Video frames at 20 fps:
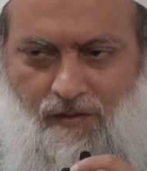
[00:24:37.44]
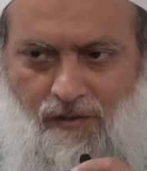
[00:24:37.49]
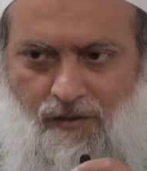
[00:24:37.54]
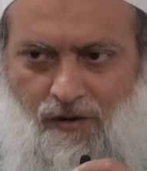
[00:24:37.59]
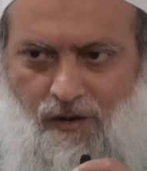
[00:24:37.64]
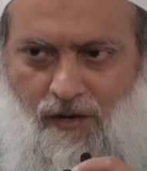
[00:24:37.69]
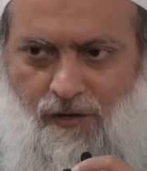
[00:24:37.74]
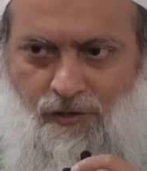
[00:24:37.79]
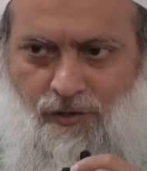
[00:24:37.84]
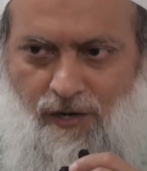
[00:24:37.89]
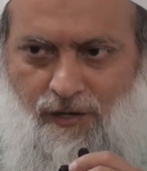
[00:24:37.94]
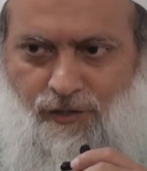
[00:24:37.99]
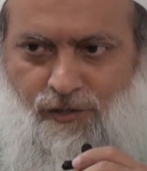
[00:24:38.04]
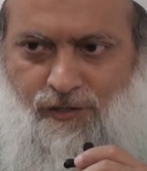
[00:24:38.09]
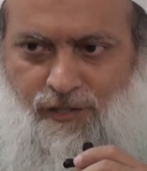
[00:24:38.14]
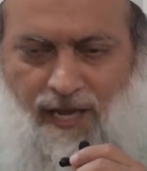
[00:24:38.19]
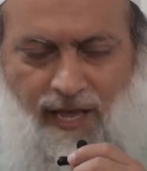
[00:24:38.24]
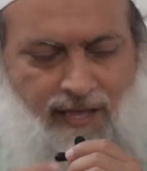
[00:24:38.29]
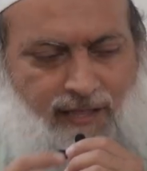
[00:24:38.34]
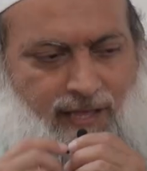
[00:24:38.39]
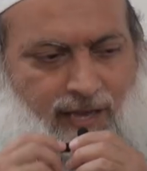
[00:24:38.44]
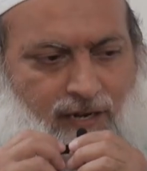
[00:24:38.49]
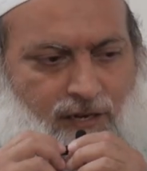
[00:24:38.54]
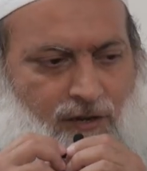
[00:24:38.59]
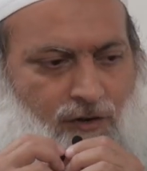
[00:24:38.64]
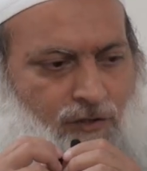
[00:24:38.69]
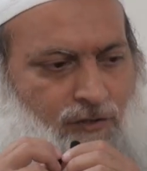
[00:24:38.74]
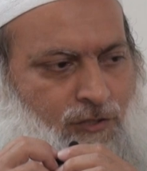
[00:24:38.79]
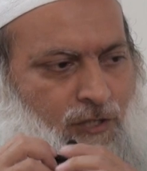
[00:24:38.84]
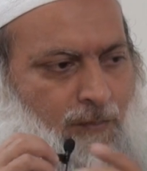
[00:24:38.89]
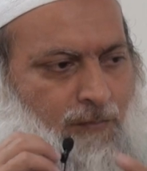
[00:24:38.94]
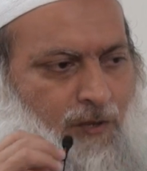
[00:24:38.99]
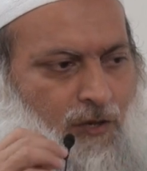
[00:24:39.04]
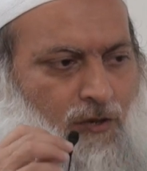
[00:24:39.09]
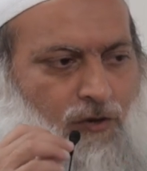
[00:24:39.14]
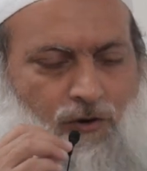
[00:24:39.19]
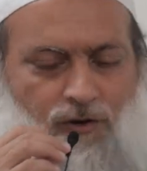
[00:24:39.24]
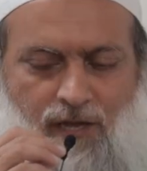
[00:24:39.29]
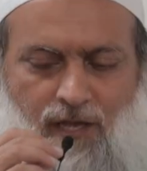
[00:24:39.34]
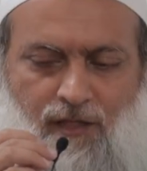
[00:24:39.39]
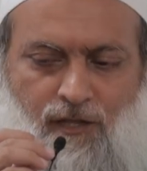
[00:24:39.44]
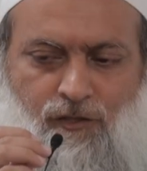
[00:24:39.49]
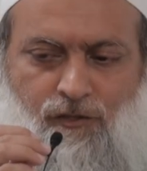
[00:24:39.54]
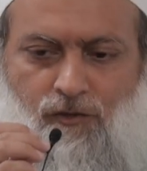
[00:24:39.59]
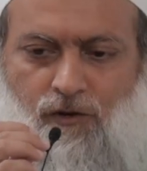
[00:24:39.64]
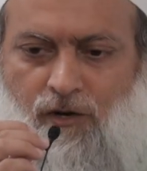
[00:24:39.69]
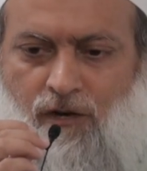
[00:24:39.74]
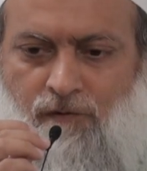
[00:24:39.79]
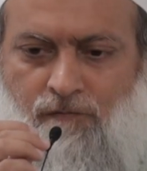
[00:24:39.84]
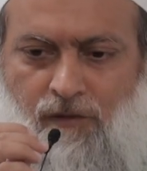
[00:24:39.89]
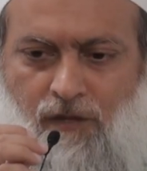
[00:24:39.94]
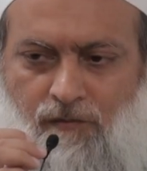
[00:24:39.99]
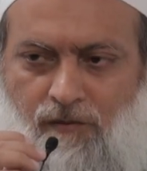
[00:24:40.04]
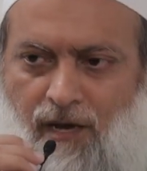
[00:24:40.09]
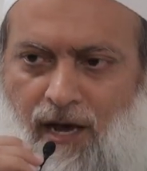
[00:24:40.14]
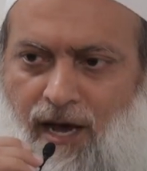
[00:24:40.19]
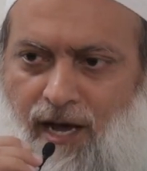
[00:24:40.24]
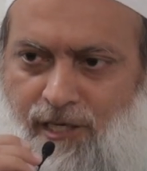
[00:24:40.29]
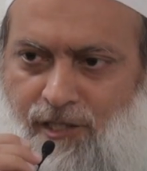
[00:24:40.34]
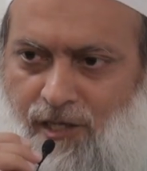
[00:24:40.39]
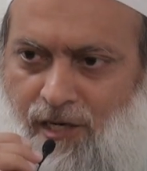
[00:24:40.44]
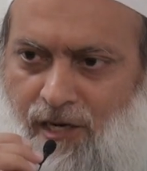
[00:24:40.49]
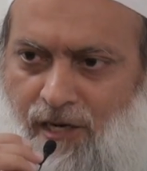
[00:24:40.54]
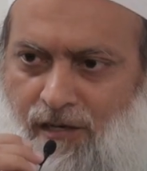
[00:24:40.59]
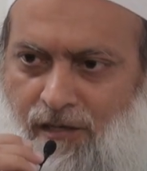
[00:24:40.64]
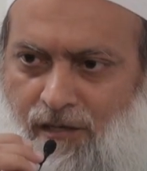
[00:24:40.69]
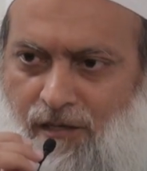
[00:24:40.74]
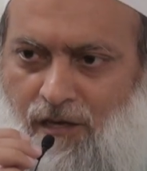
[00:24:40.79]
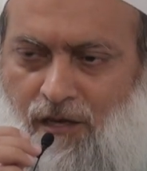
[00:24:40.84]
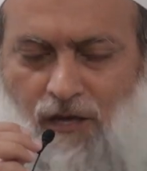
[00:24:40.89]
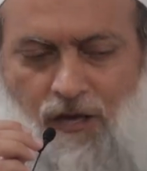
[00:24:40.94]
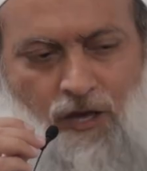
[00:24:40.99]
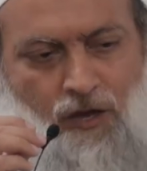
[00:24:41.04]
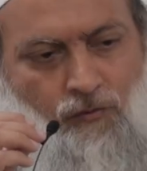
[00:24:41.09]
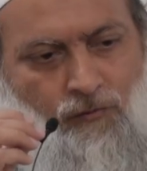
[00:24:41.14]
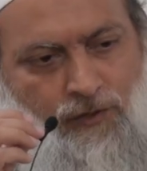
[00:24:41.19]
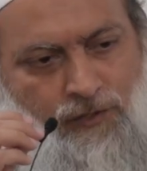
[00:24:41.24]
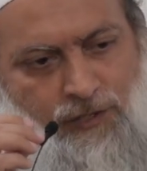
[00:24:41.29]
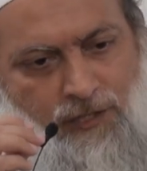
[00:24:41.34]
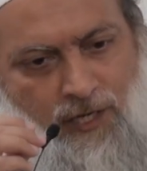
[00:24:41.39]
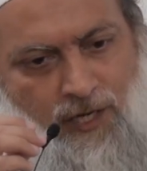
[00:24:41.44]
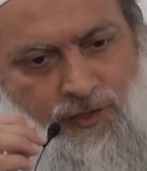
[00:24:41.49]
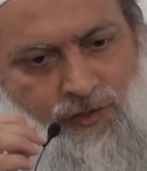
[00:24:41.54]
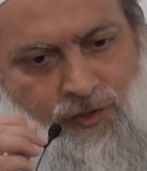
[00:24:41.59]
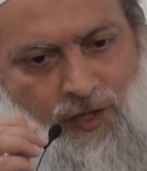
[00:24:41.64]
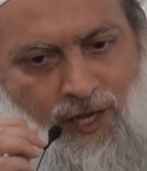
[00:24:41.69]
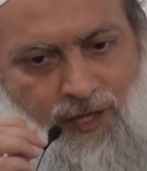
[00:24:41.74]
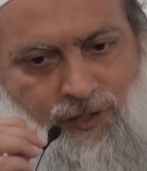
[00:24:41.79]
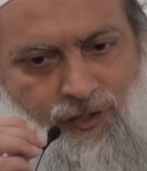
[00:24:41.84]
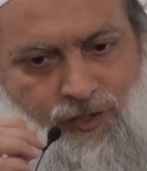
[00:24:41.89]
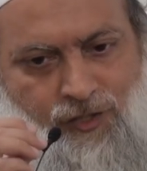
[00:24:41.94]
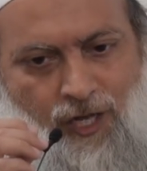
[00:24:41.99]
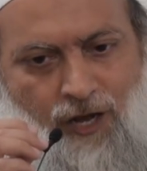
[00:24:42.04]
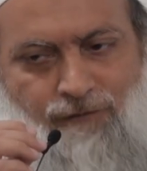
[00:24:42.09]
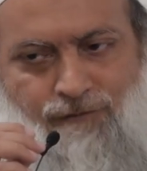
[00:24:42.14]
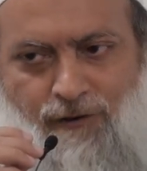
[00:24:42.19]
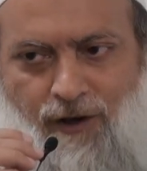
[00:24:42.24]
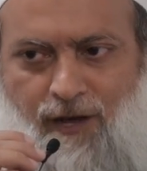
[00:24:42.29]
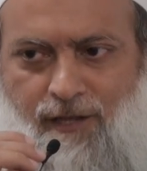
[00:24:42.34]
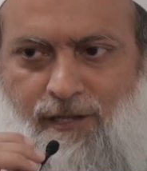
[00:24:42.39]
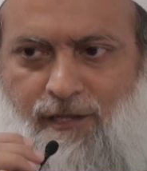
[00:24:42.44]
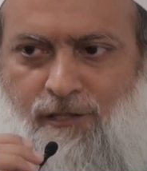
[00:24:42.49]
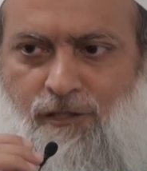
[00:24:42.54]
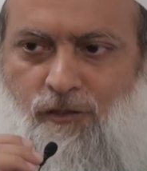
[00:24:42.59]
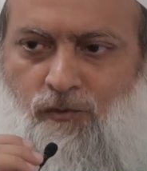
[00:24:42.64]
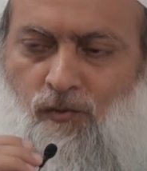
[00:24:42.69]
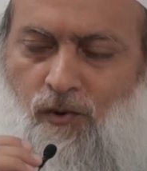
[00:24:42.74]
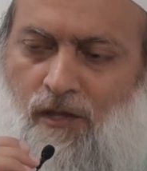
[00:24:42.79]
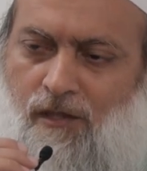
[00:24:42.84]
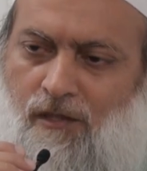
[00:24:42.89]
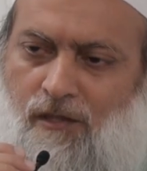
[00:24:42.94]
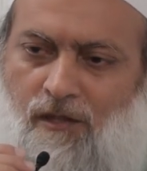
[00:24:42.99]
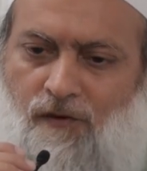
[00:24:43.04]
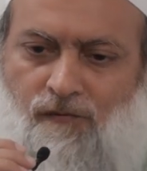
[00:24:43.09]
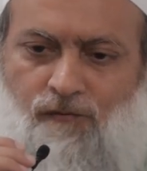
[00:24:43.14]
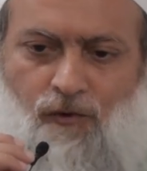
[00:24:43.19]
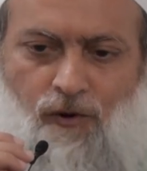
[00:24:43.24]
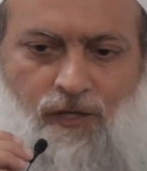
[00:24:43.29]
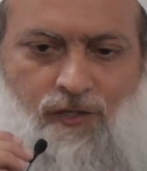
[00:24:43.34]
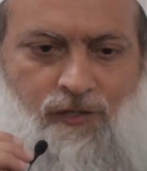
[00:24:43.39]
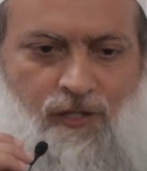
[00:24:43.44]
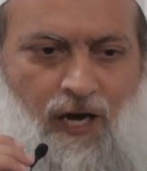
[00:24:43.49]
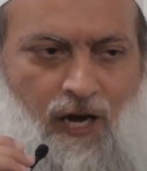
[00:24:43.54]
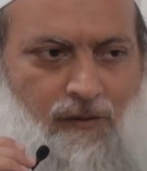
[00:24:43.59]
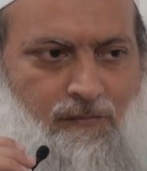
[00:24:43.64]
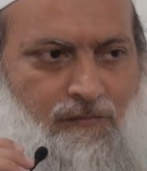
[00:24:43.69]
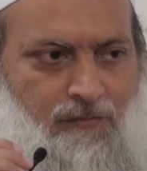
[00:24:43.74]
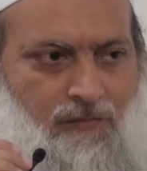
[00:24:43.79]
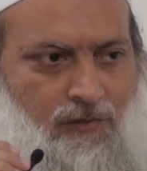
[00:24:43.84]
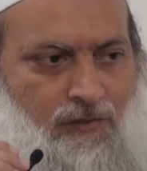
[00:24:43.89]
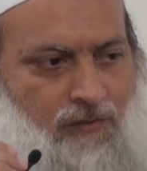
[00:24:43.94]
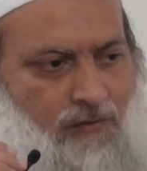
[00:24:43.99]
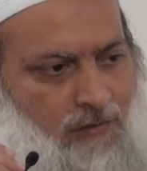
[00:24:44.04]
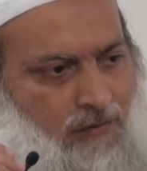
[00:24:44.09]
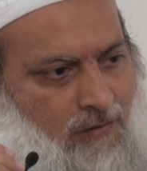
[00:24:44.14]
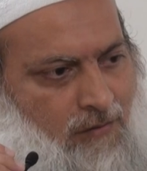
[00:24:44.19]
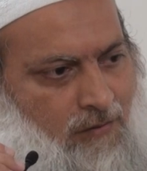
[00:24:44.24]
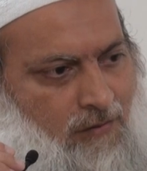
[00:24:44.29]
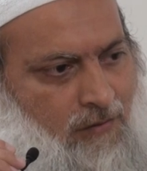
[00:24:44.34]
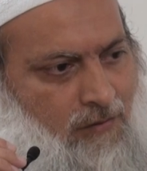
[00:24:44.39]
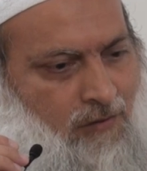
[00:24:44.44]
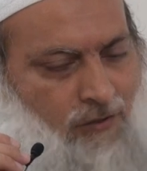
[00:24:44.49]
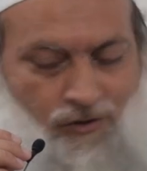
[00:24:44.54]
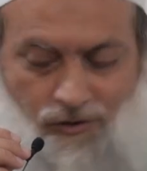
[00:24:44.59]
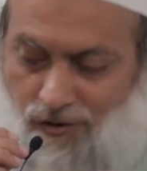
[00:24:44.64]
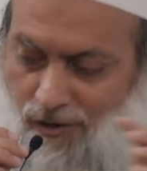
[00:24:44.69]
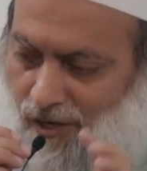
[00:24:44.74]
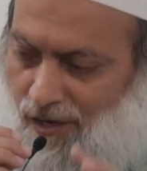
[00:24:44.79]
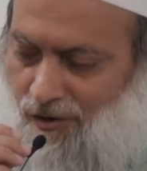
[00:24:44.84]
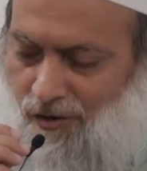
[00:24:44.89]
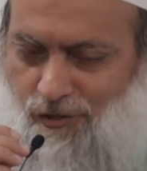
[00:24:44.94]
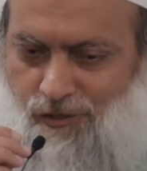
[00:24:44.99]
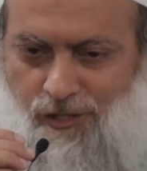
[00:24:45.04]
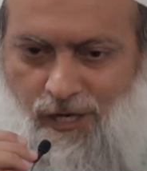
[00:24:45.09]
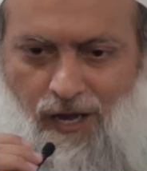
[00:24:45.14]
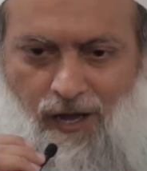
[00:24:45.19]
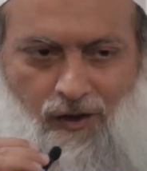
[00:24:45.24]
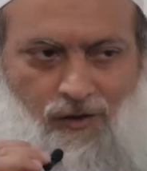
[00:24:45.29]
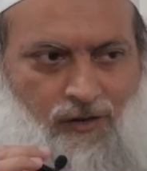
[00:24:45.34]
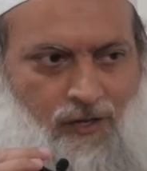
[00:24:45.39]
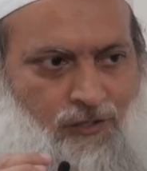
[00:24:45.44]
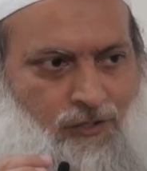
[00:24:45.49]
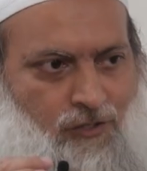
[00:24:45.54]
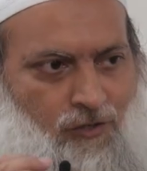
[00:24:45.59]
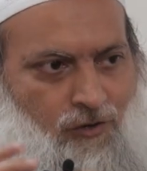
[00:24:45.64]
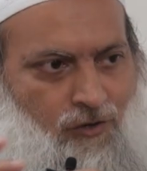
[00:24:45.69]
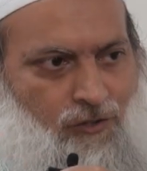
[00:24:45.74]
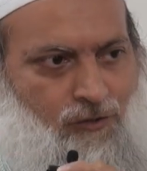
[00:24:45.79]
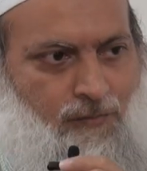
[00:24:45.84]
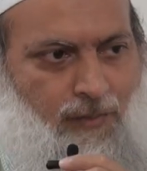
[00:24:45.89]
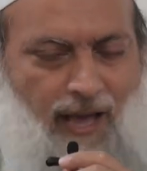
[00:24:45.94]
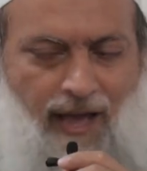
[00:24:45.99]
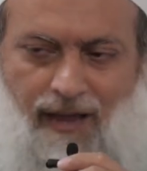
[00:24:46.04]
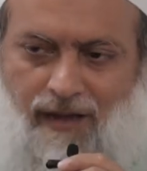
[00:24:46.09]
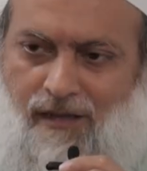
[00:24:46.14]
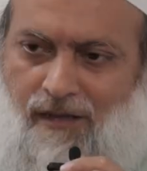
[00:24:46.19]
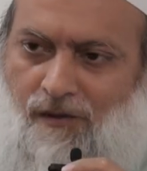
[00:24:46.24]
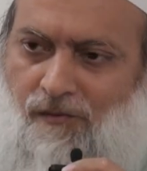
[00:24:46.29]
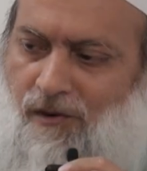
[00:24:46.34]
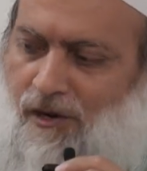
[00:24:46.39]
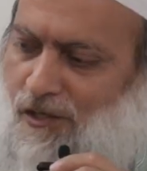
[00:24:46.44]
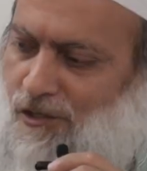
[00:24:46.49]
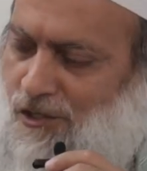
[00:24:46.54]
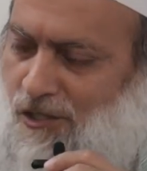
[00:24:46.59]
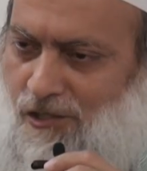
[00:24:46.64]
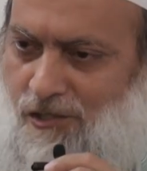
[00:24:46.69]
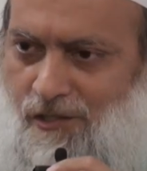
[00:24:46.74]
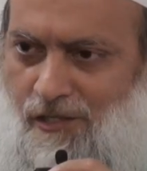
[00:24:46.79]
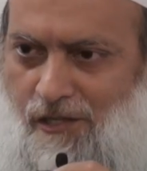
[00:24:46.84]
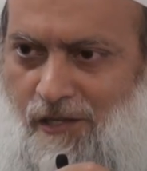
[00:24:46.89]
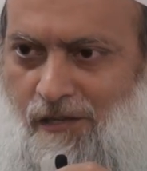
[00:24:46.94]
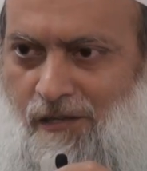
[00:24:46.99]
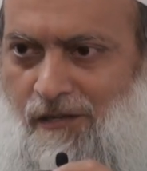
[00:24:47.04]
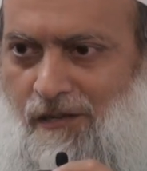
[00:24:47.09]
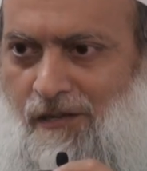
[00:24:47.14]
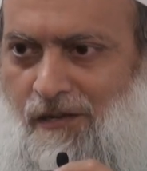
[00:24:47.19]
You know, and to understand that, you know, simply you look at the story of Bibi Hajra. When she ascends Safa, this is when the voice comes to look at her child, and she looks back, and what does she see?